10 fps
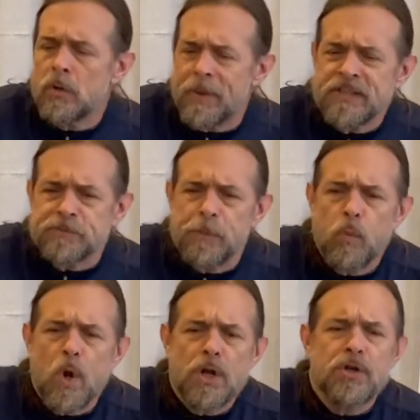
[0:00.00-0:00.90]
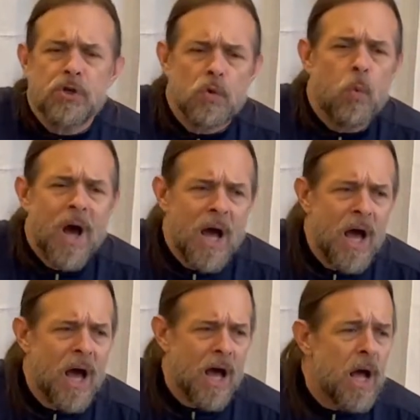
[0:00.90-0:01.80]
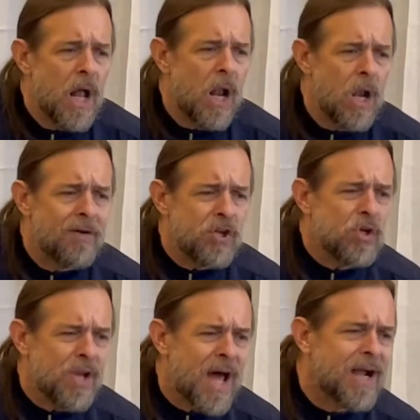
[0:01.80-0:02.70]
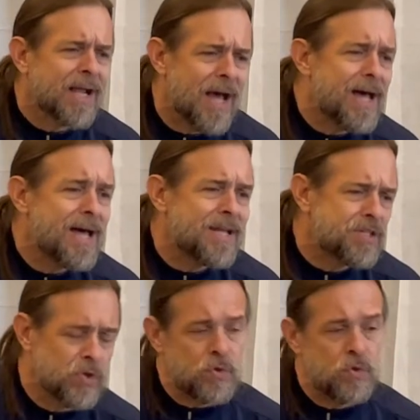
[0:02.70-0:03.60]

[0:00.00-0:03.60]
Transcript: makes me wonder why I love you like I do.